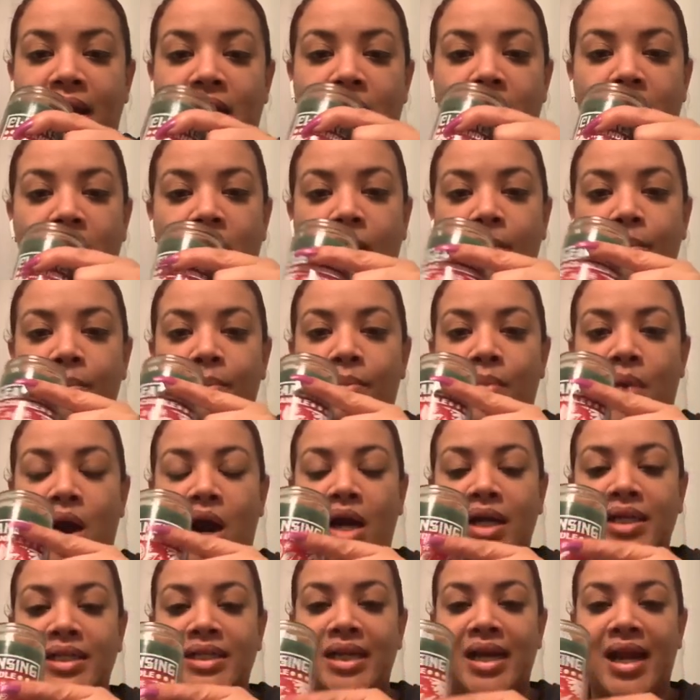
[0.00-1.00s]
are
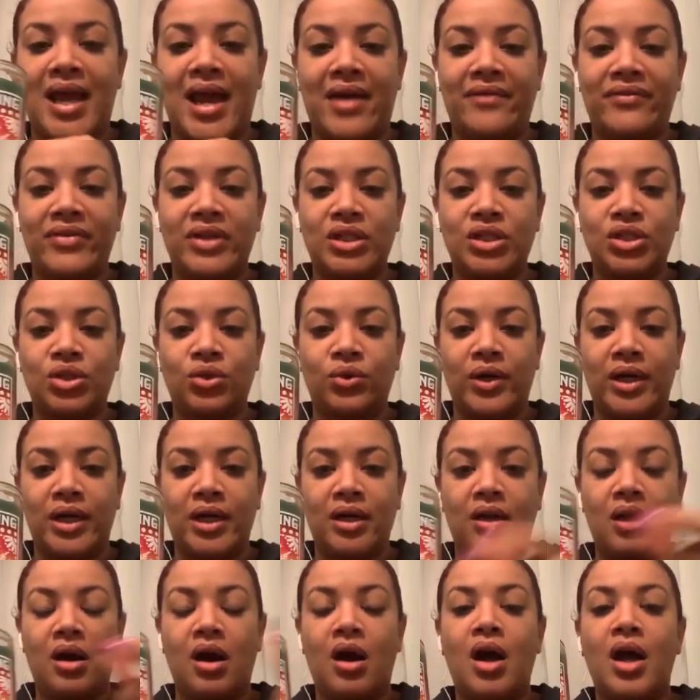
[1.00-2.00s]
marked and have the
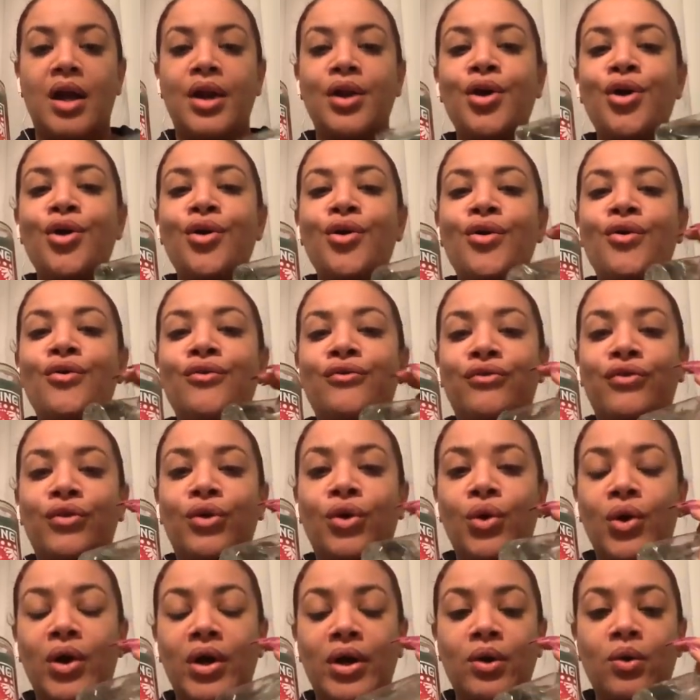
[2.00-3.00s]
screening on,
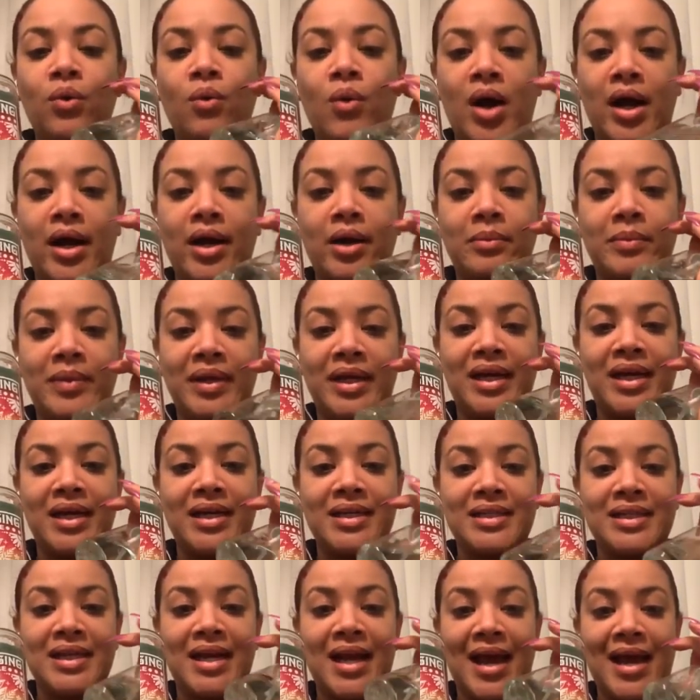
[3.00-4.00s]
Florida water,
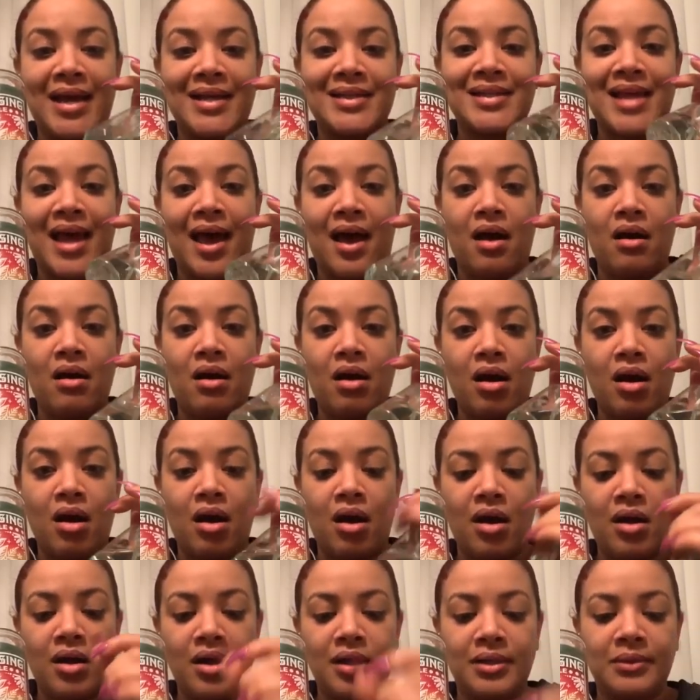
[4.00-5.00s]
because it has
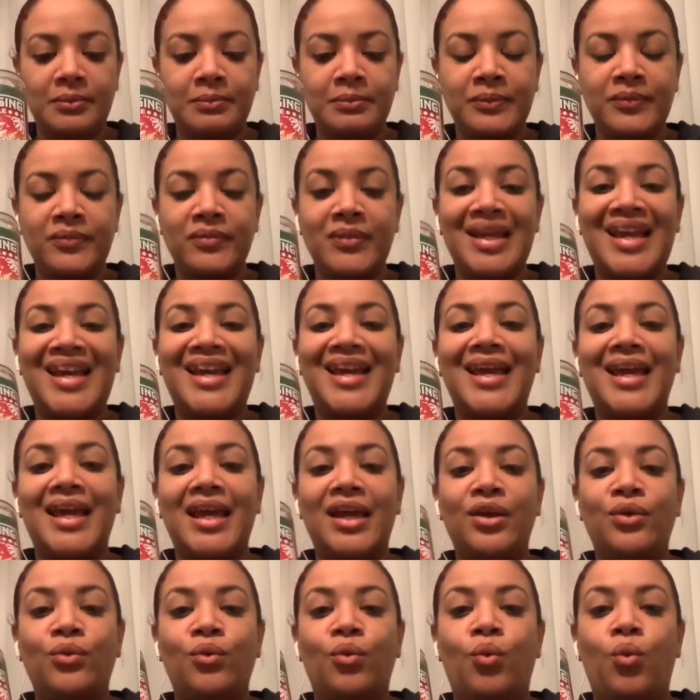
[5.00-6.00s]
alcohol,
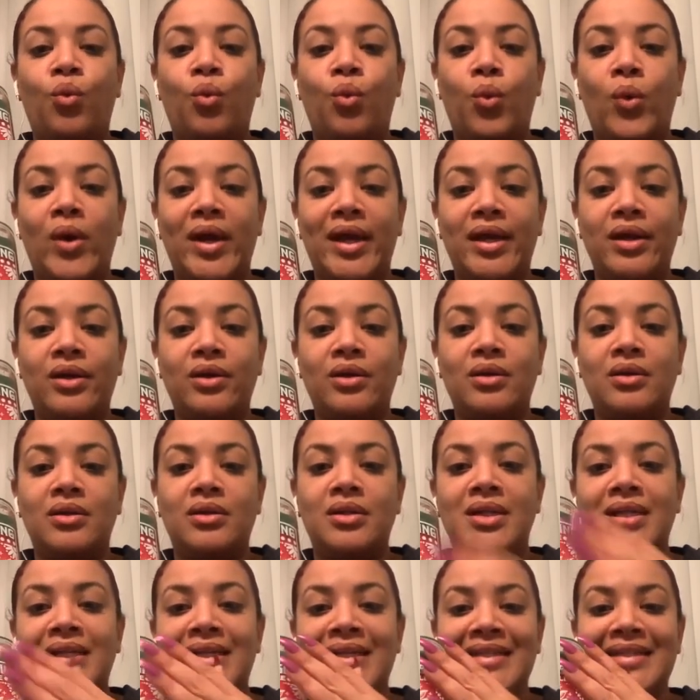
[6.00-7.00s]
it will
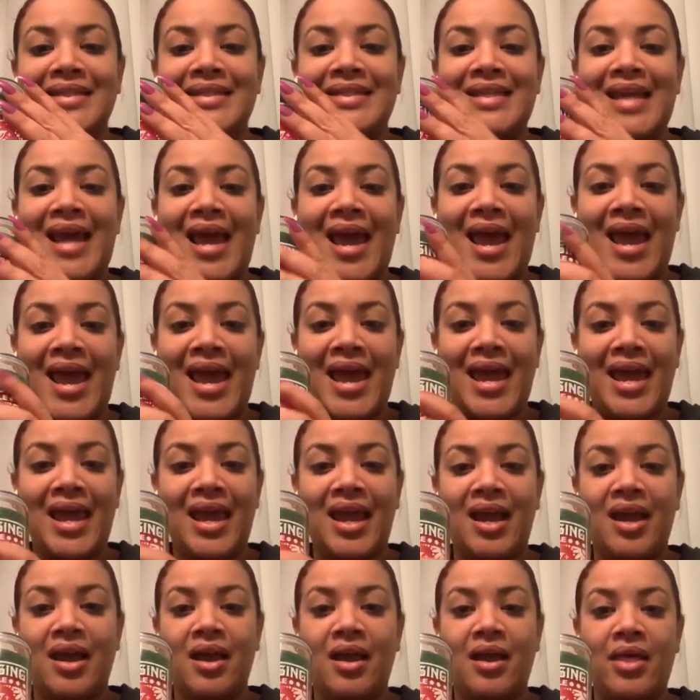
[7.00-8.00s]

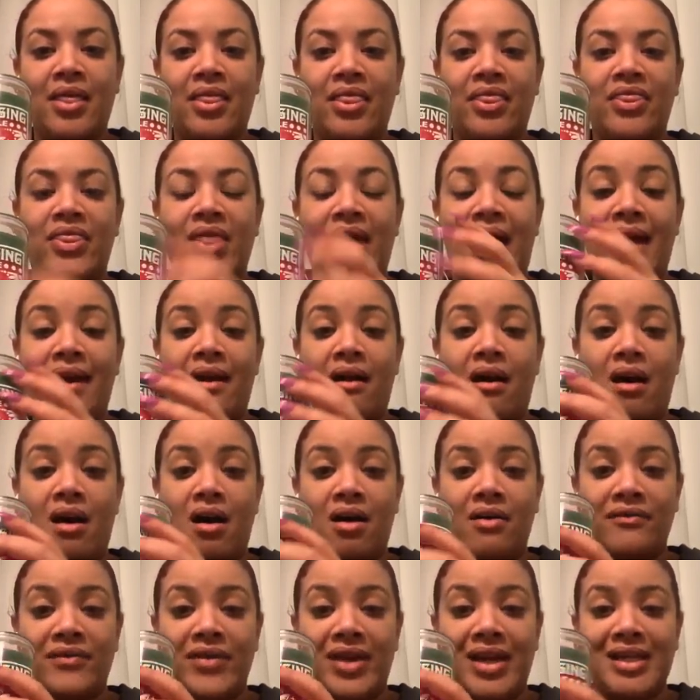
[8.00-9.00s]
take that off.
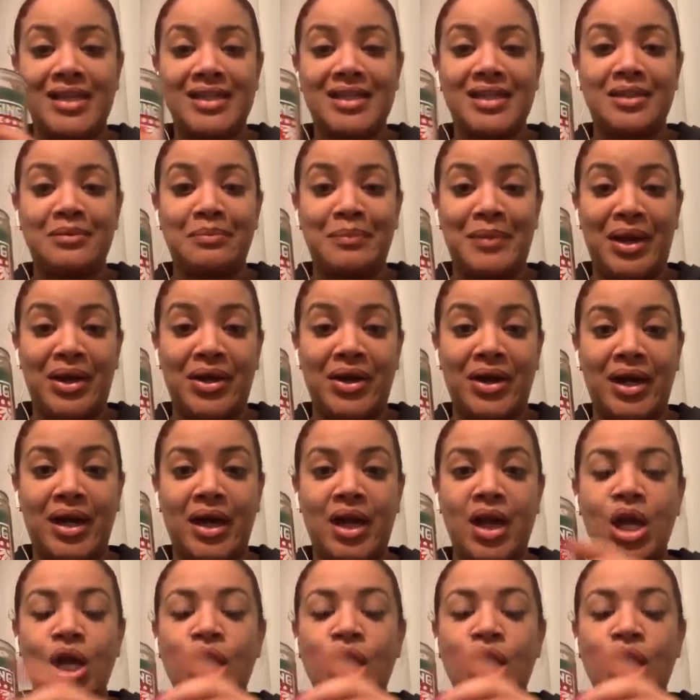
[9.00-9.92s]
It is smeared. smear it.